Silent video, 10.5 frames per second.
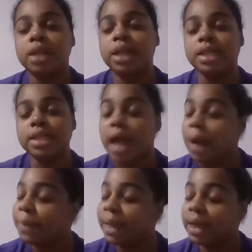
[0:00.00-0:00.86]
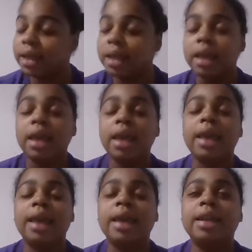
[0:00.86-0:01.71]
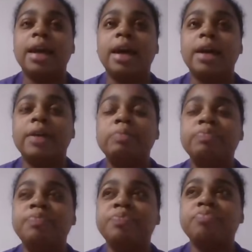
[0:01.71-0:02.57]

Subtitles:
today's topic, and